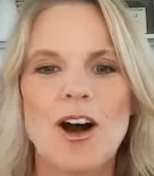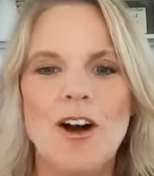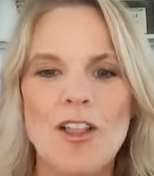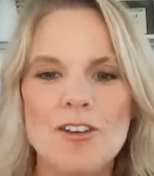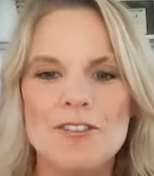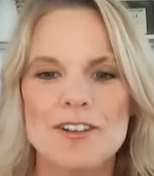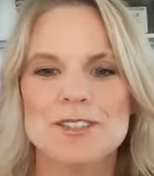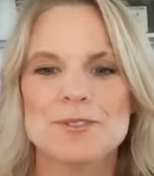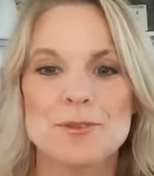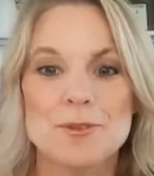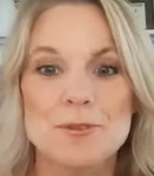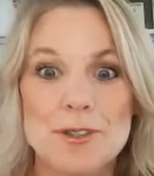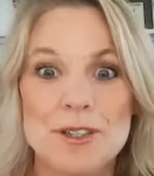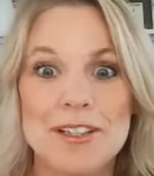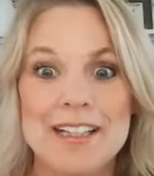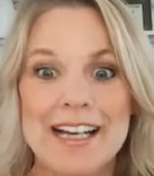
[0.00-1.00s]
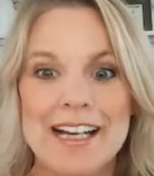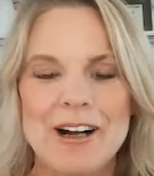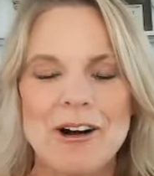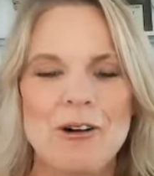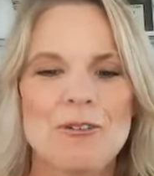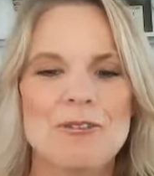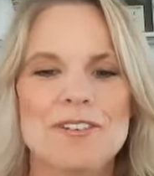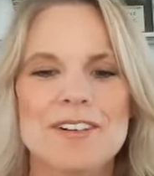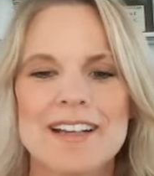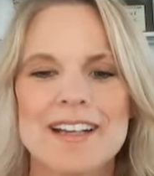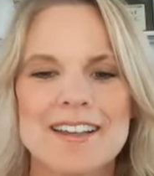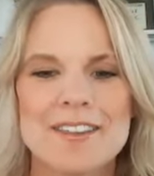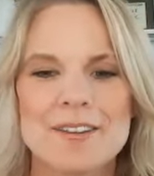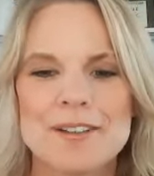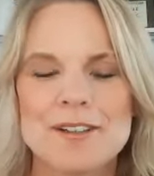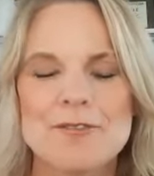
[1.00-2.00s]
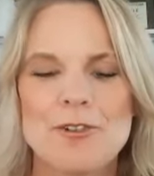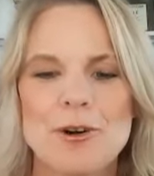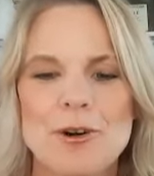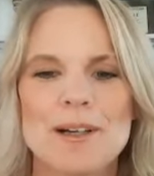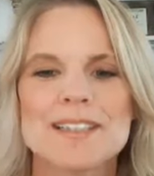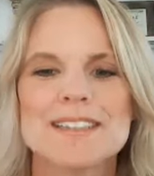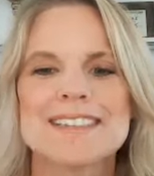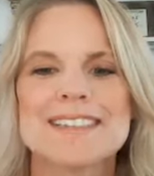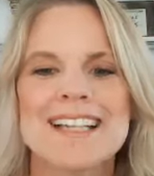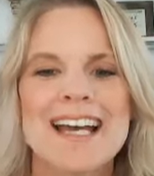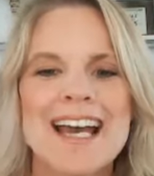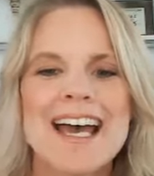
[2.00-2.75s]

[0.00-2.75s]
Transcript: all of us were really at home for like three, four months.